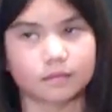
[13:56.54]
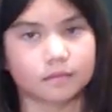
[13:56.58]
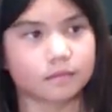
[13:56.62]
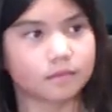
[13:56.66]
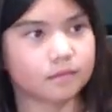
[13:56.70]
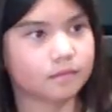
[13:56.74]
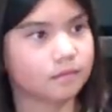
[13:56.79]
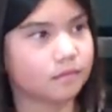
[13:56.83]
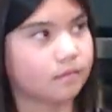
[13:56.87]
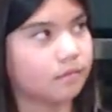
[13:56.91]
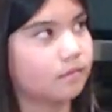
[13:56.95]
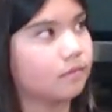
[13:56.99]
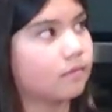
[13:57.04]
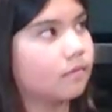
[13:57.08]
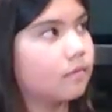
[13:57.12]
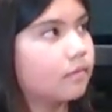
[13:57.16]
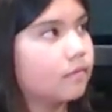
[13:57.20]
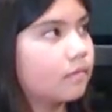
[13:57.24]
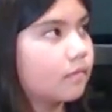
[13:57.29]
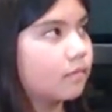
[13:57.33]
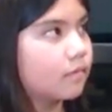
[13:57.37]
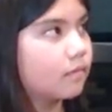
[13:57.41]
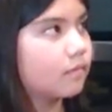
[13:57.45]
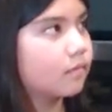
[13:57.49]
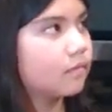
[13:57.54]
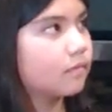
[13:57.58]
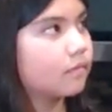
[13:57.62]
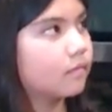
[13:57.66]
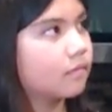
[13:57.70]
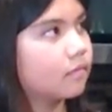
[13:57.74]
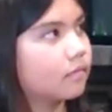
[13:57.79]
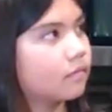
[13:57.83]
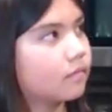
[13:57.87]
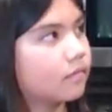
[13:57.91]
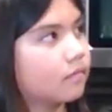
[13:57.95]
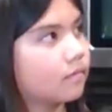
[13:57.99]

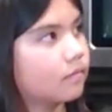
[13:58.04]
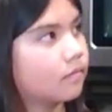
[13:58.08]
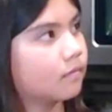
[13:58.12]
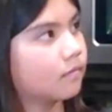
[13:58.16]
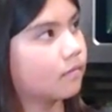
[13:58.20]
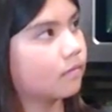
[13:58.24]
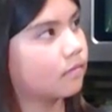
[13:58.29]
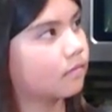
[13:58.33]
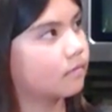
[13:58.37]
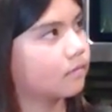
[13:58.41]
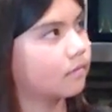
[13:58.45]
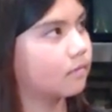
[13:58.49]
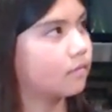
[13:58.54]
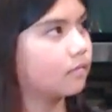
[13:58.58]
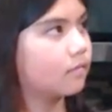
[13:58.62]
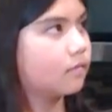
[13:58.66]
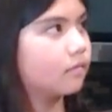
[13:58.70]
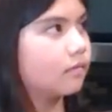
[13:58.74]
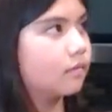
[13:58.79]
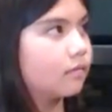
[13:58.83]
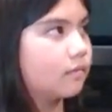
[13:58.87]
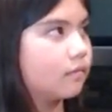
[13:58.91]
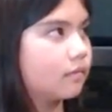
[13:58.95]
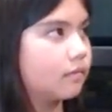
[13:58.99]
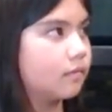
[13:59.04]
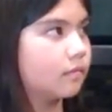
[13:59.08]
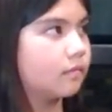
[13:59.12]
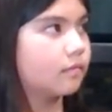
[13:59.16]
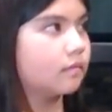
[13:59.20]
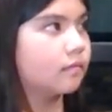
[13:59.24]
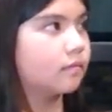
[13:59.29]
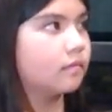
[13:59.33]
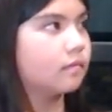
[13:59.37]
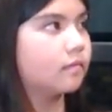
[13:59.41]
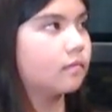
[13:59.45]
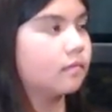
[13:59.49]

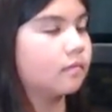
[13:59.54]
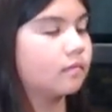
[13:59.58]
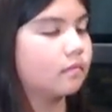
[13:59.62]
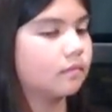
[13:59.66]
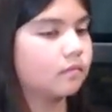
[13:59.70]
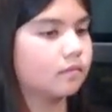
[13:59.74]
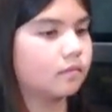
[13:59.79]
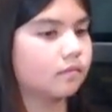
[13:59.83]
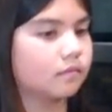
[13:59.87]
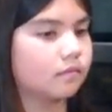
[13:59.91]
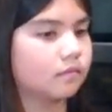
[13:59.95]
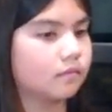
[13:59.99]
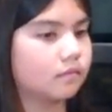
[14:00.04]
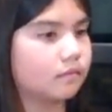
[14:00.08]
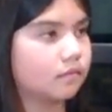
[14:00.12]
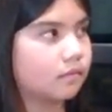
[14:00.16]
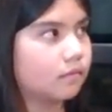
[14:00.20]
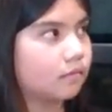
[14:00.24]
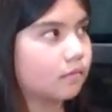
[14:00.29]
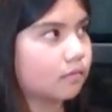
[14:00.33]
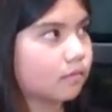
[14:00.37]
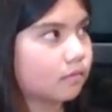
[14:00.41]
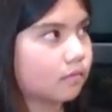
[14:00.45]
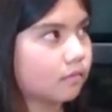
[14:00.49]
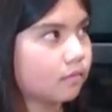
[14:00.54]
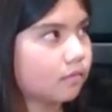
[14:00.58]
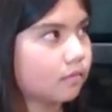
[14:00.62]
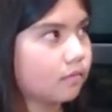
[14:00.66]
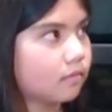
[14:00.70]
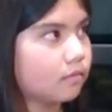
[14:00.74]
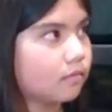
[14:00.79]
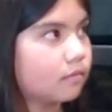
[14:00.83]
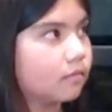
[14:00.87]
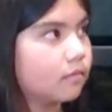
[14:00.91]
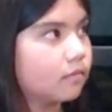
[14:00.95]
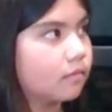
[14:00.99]
(silent)